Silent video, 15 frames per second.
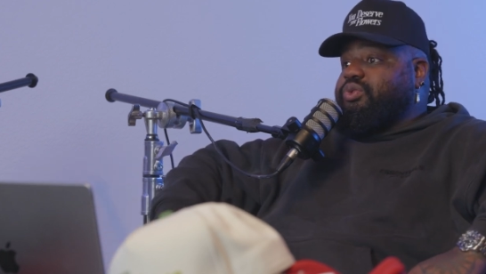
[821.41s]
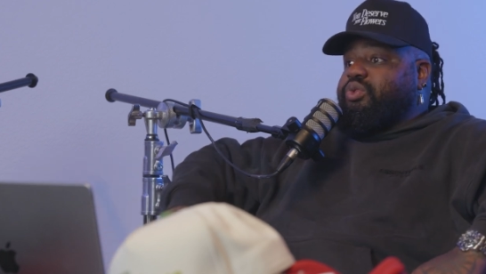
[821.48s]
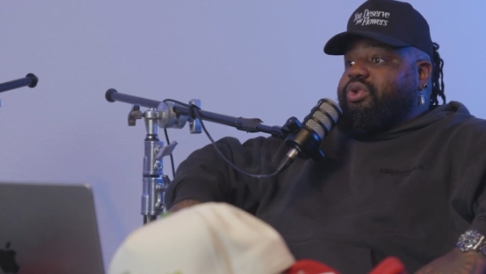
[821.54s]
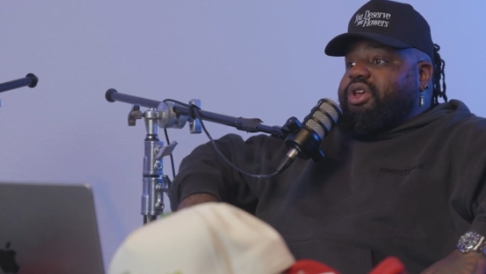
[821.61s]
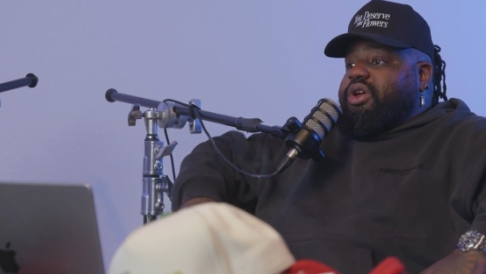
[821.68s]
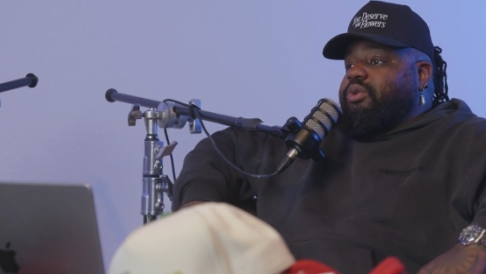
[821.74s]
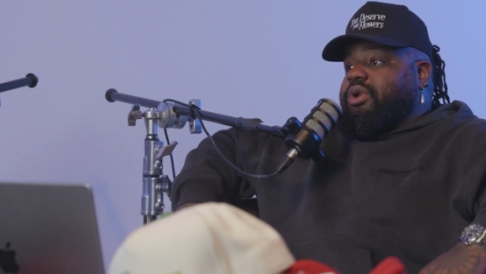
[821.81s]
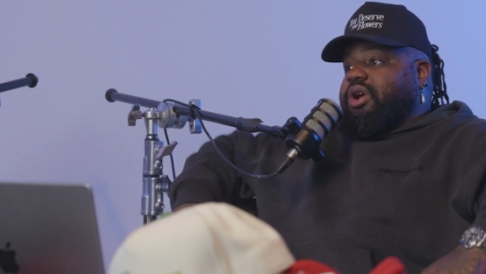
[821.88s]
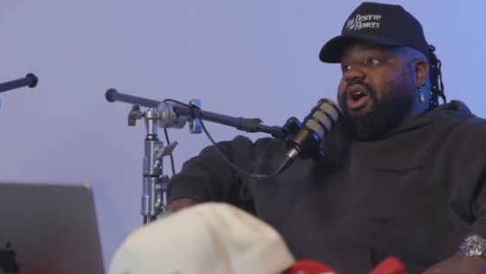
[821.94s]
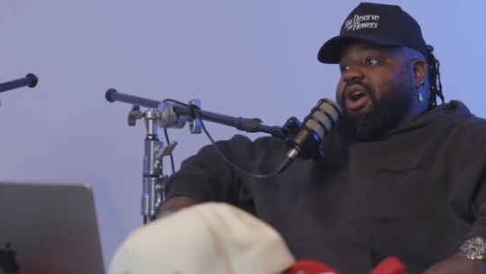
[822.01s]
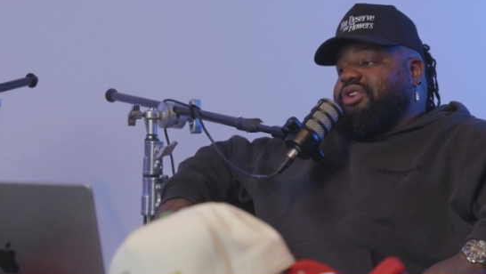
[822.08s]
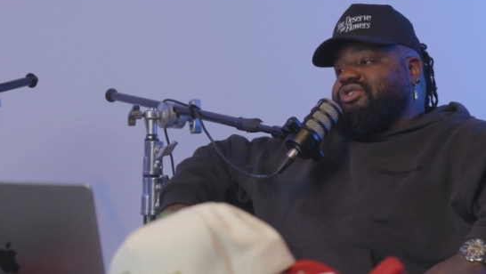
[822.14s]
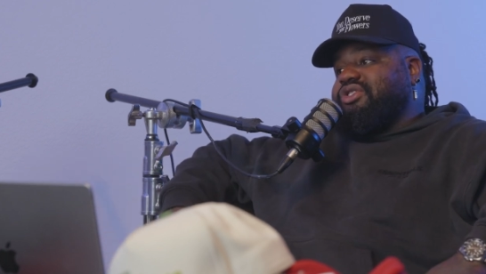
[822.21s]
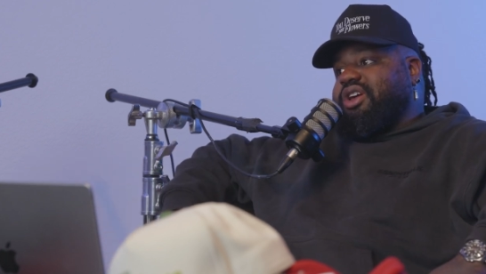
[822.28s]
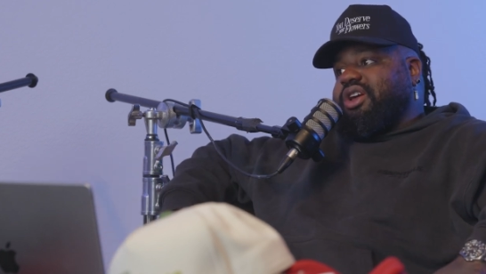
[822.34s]
week where I
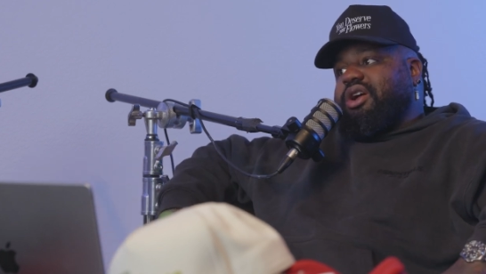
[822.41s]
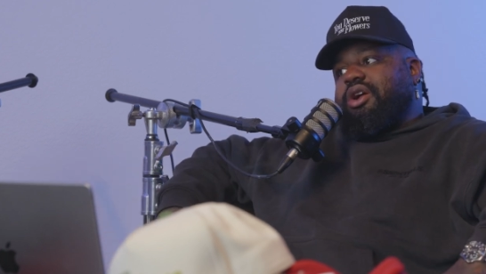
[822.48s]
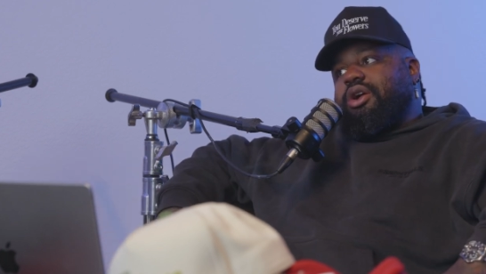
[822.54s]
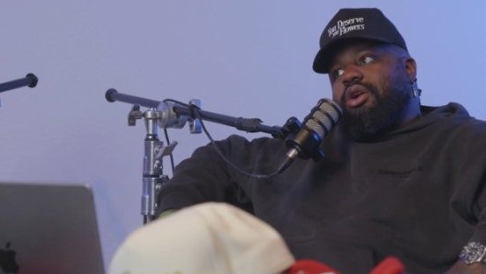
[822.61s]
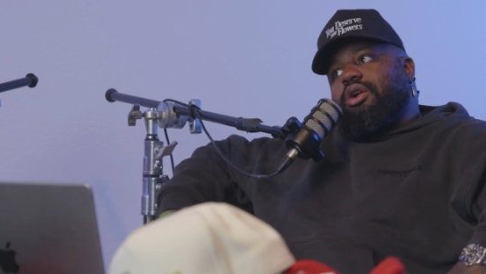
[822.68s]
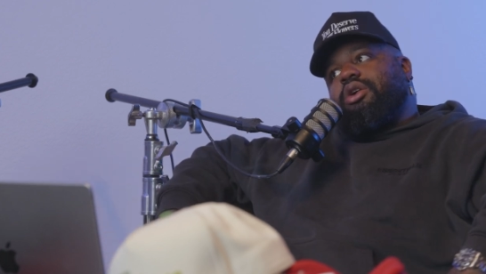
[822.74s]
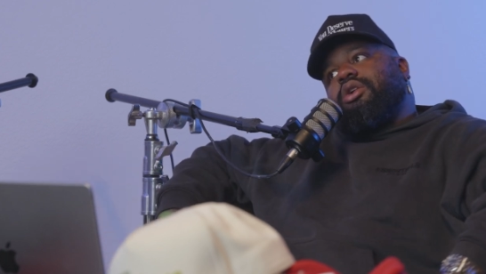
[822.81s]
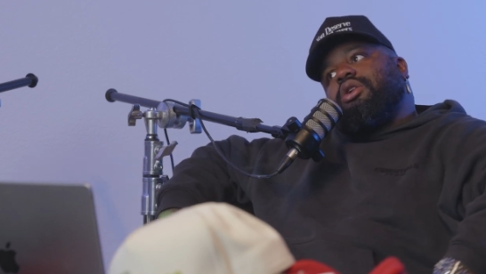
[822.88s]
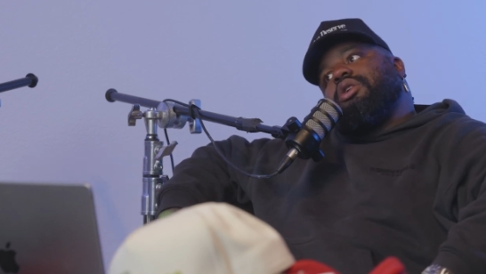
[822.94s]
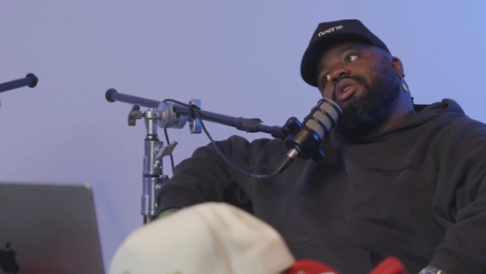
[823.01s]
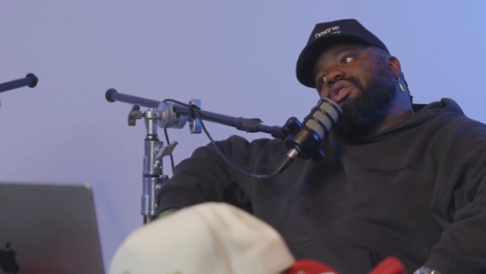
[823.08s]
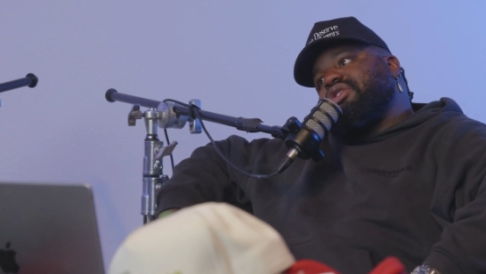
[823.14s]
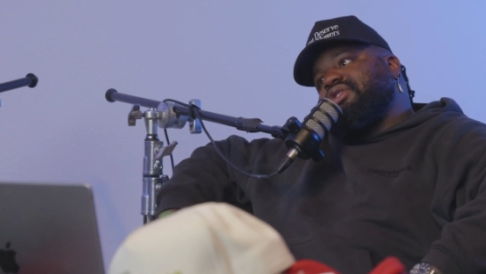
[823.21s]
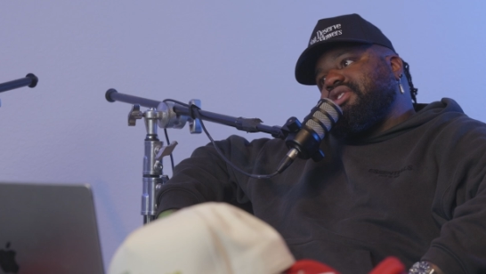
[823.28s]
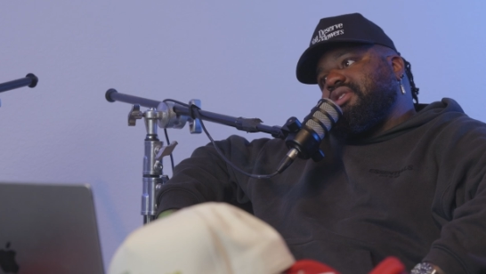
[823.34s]
was like,
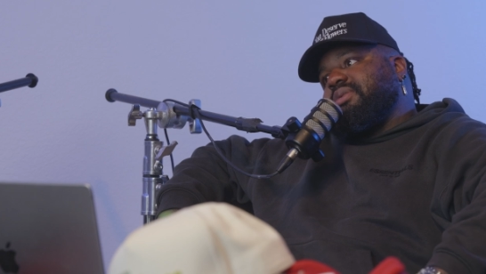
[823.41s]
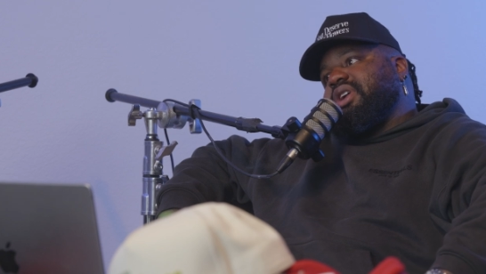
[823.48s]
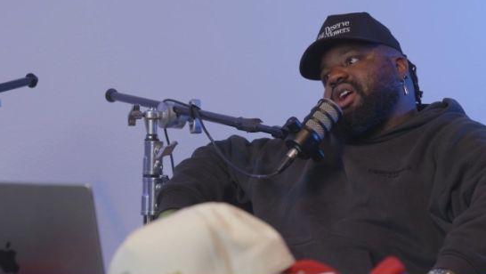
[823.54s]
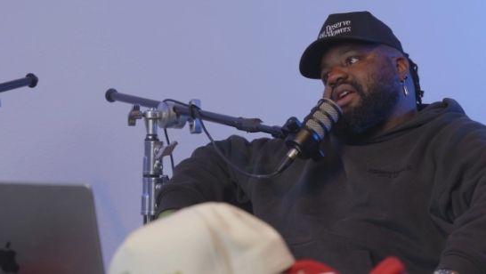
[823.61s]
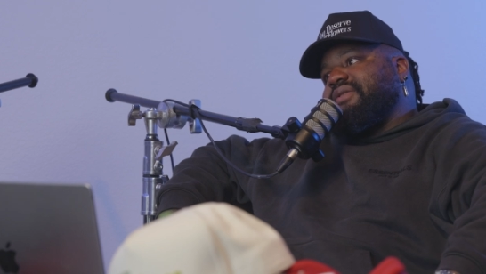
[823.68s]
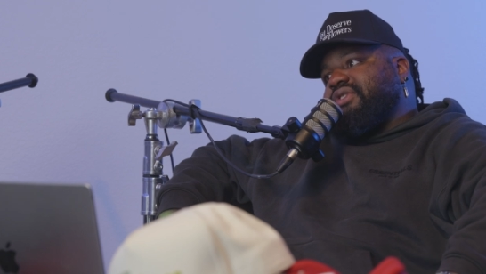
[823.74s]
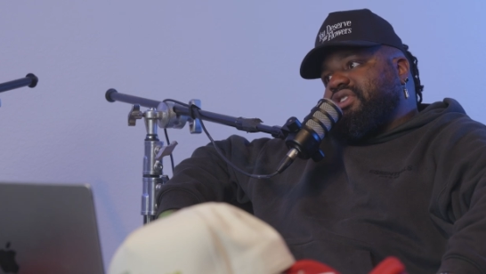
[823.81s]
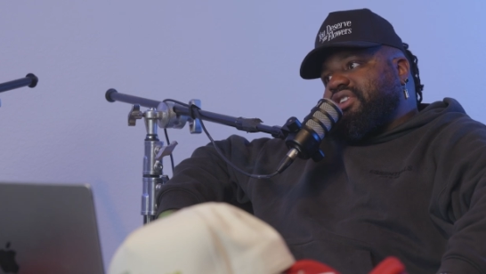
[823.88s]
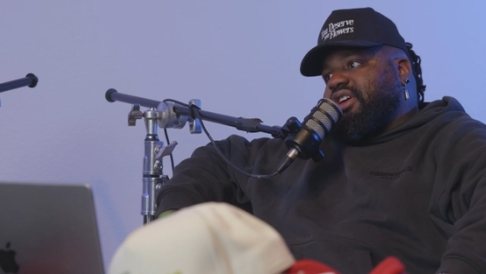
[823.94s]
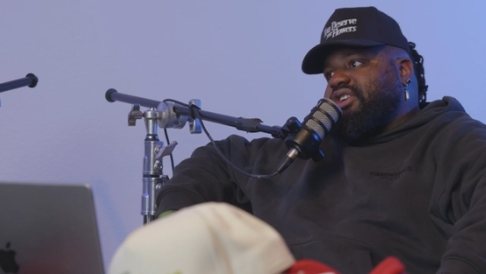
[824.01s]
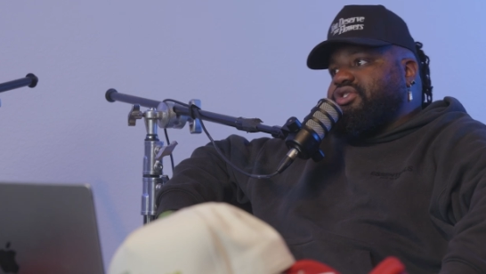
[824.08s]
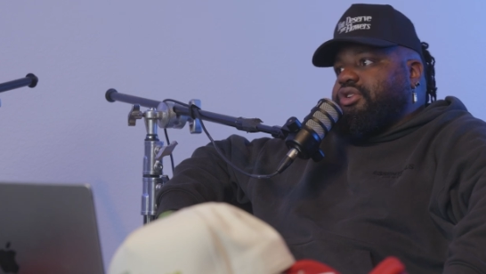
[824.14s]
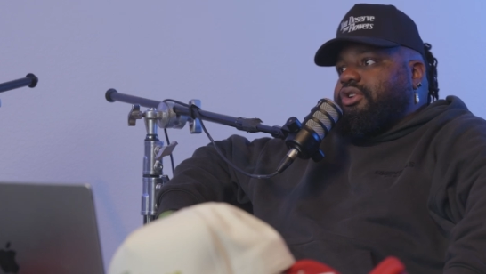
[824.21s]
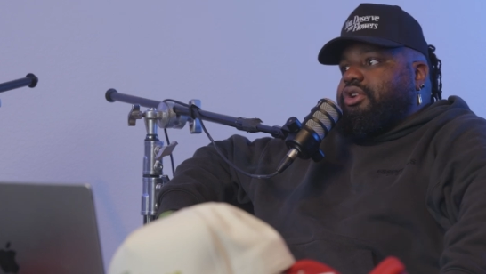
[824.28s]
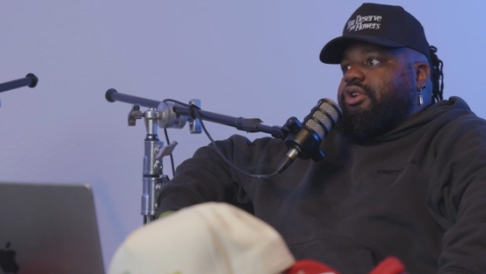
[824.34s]
this is going to be
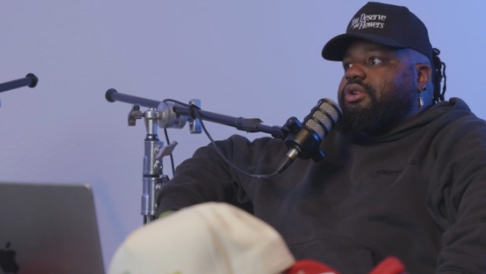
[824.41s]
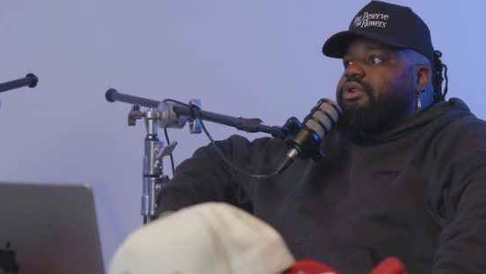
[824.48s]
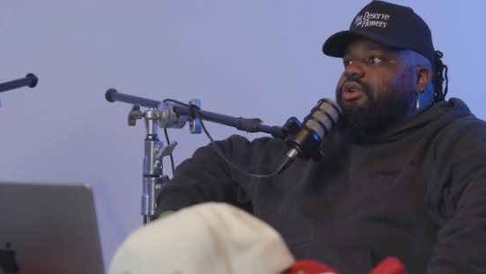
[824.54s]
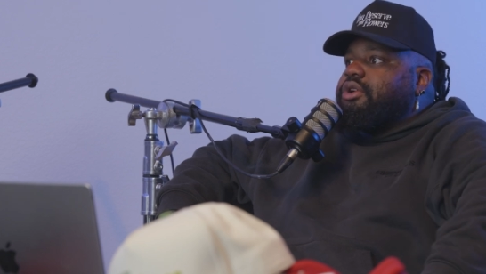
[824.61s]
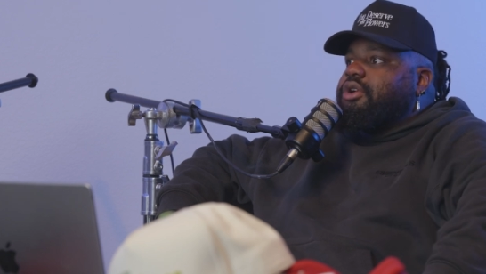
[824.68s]
confrontational.